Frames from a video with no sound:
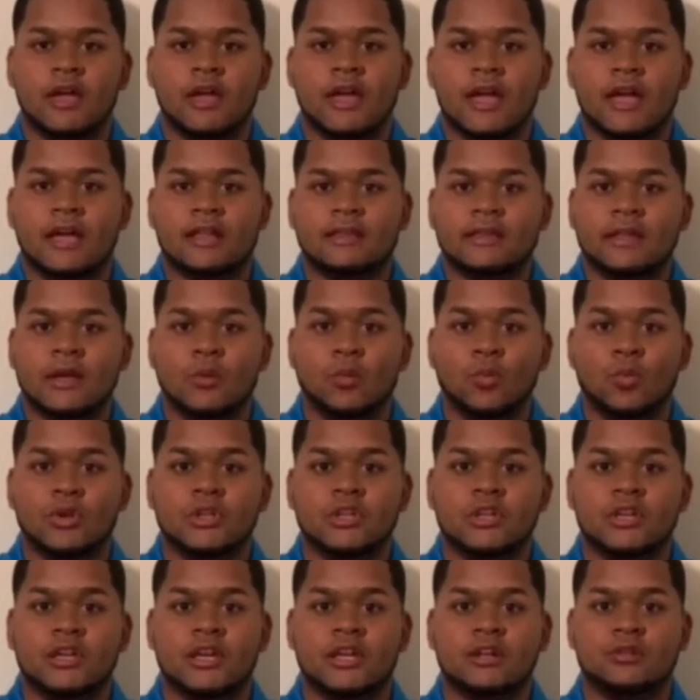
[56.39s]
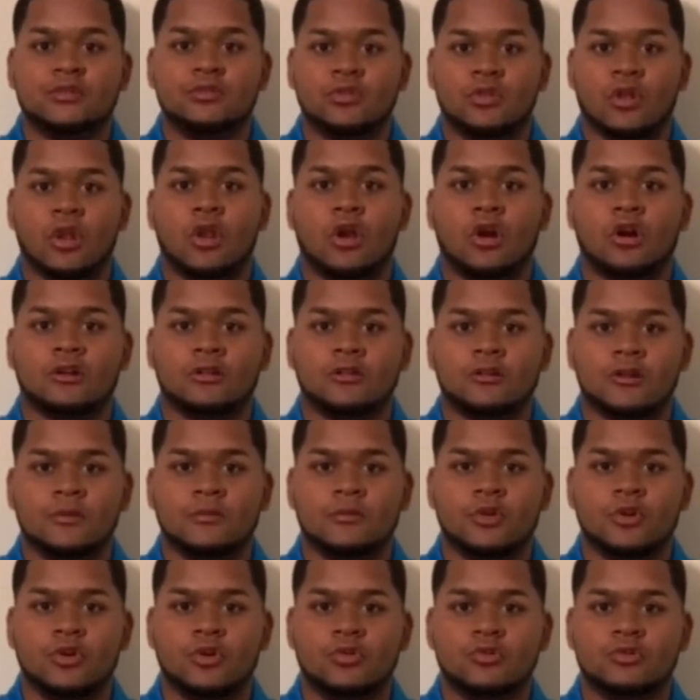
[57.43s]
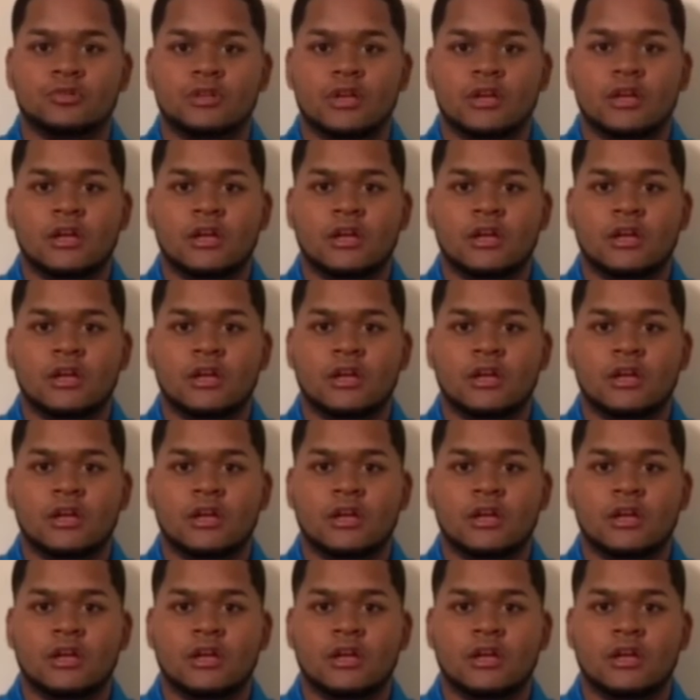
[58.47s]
and then when you get into the long-term goals,